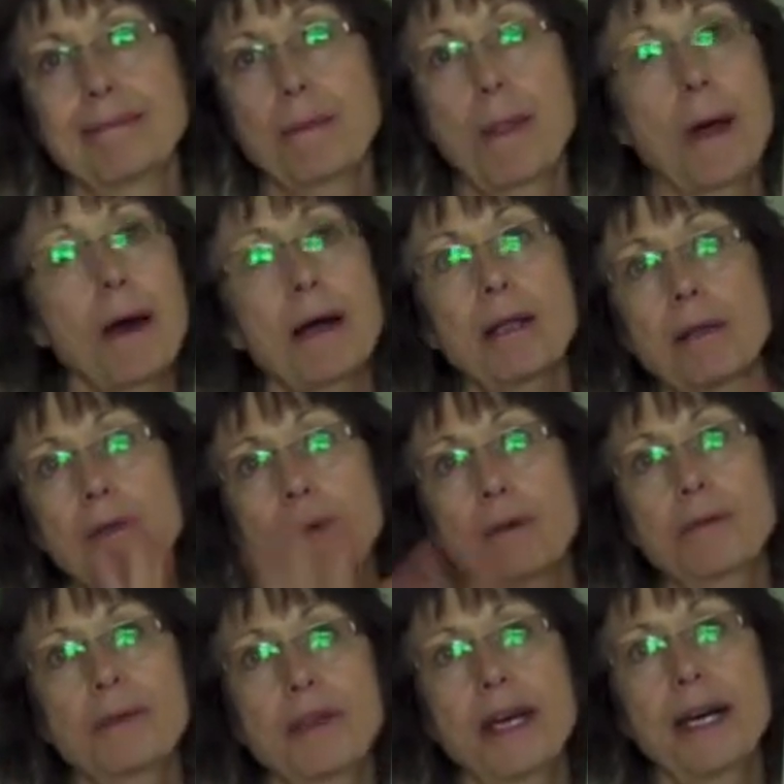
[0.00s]
all
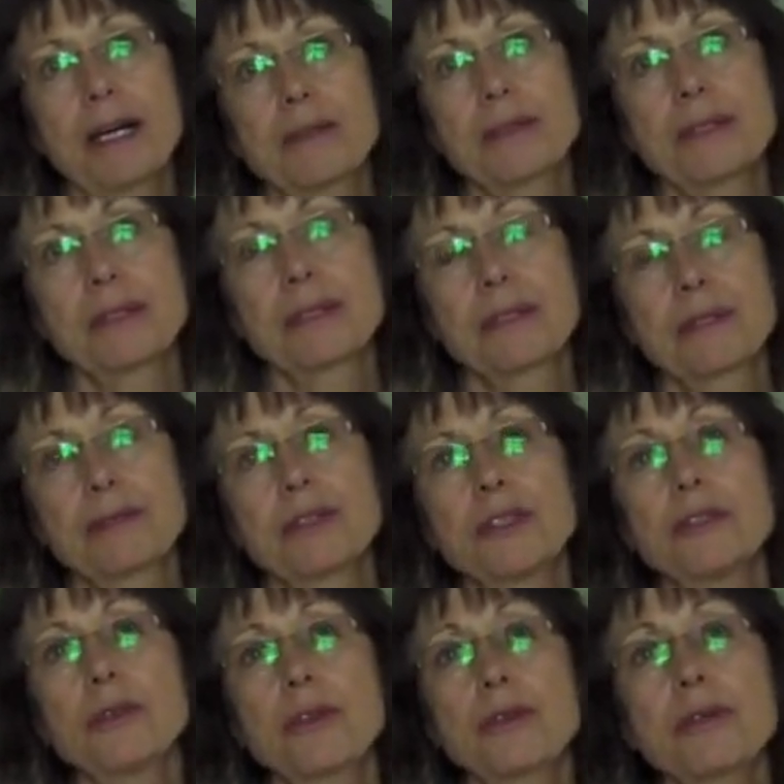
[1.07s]
over the house.
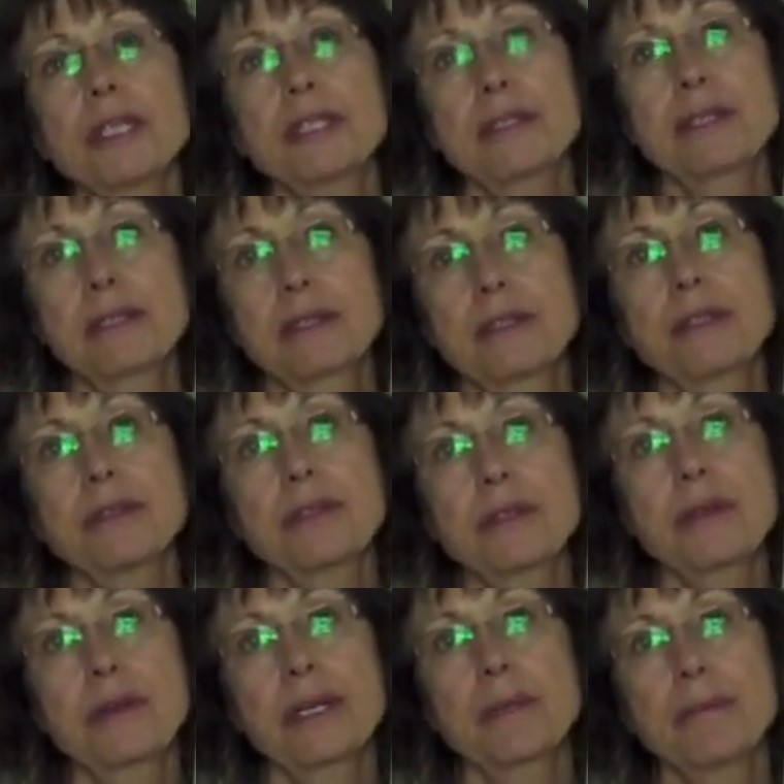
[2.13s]
Two, three, two
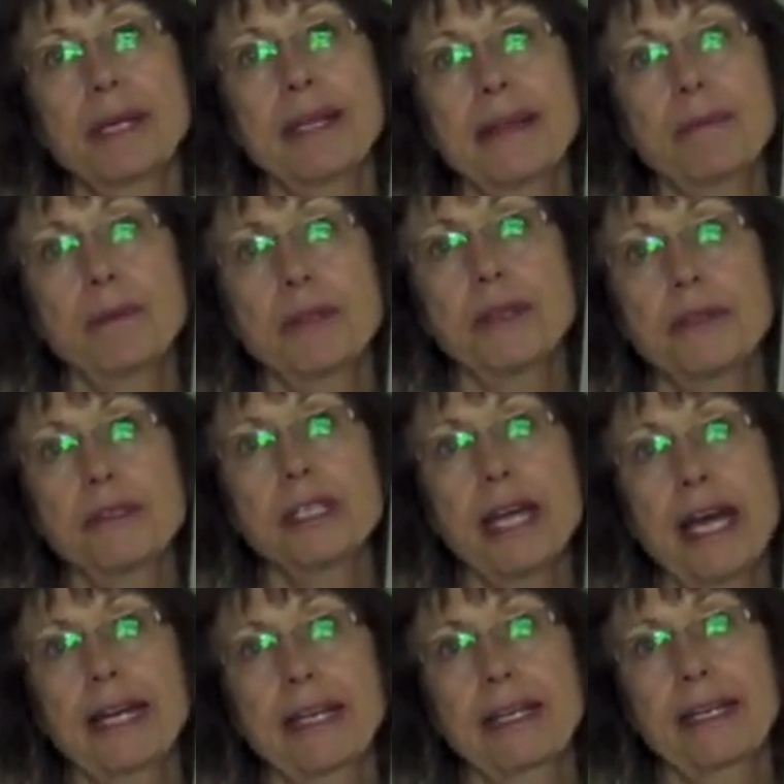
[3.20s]
story, but the huge attic.